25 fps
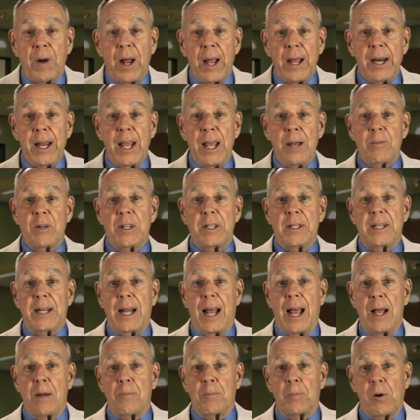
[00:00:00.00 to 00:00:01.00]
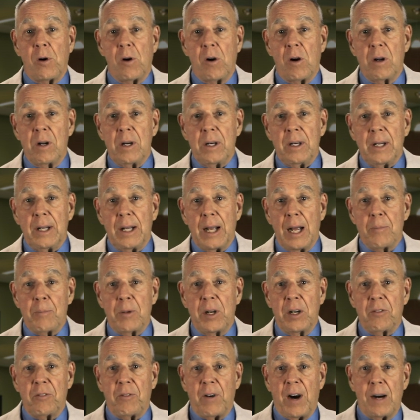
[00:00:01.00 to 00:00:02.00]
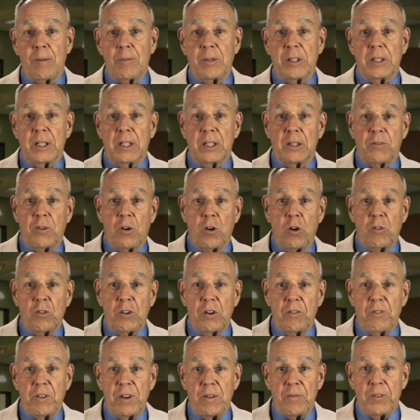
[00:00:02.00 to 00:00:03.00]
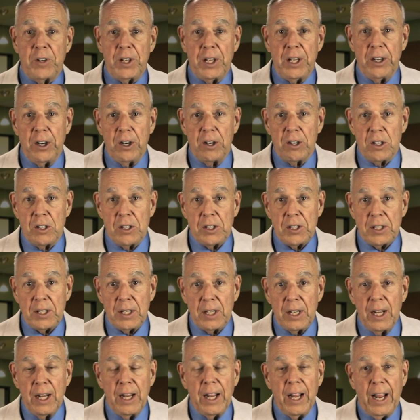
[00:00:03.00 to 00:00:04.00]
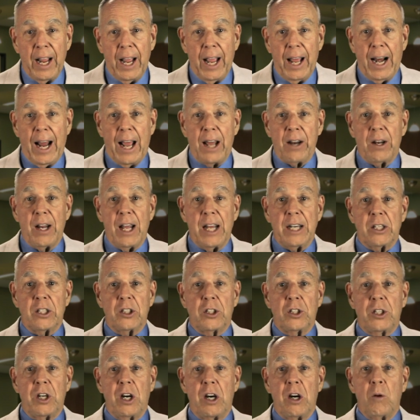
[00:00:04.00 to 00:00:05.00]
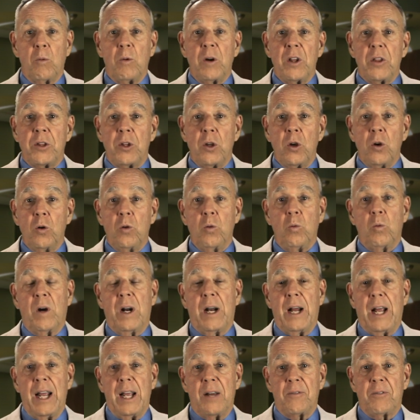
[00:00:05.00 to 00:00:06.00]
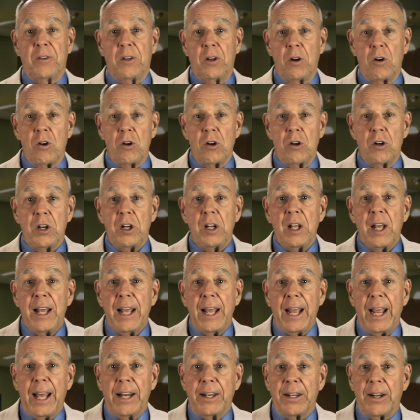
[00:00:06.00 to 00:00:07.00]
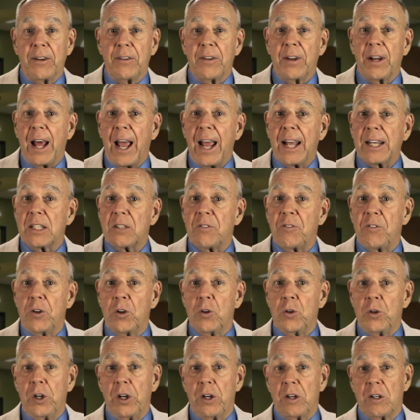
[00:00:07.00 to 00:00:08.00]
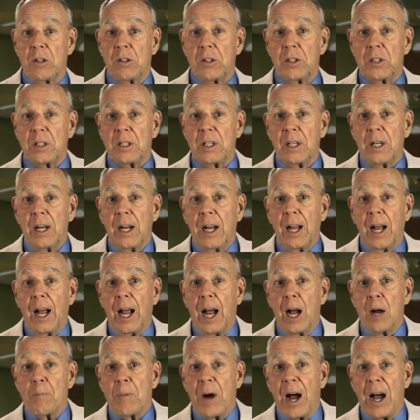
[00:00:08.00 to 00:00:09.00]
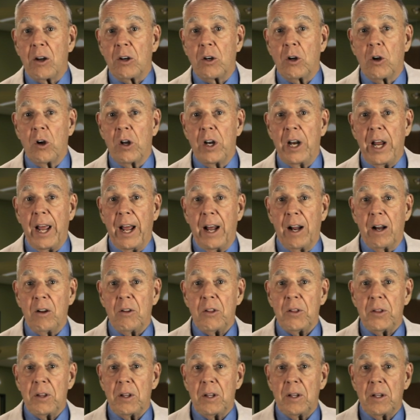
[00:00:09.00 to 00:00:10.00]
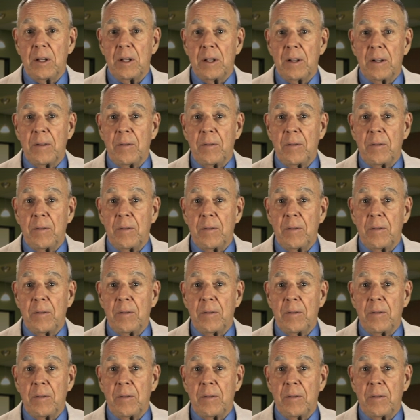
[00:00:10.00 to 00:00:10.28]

My name is Tom Braun. I've been a pharmacist for over 50 years, and I'd like to share with you what I have learned in the last few years about good health.